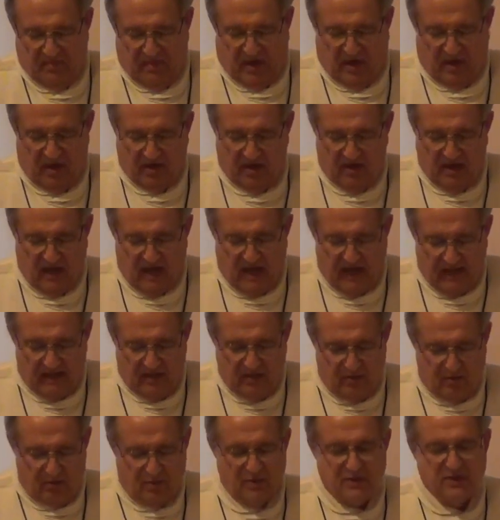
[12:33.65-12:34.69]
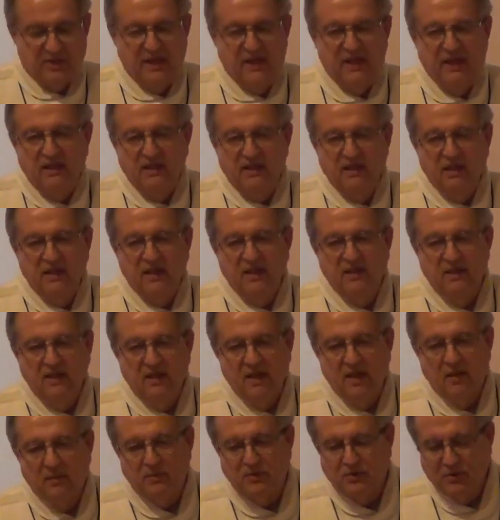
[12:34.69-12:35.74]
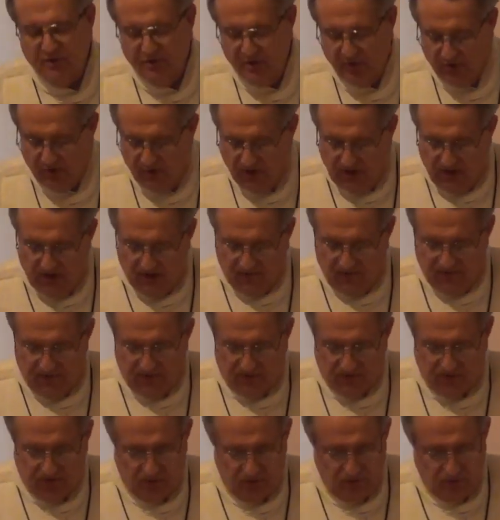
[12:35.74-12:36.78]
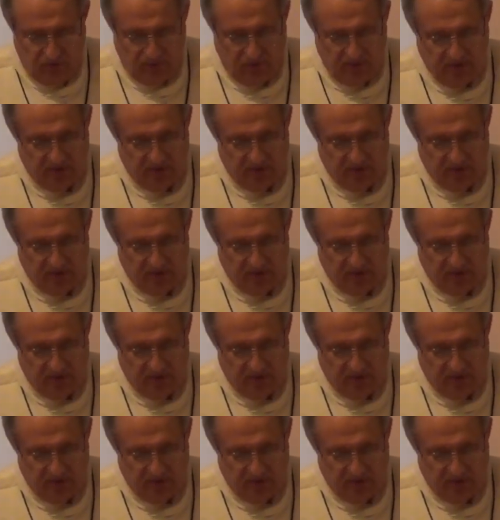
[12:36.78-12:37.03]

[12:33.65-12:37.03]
our God, who was hidden in the obscurity of the tomb,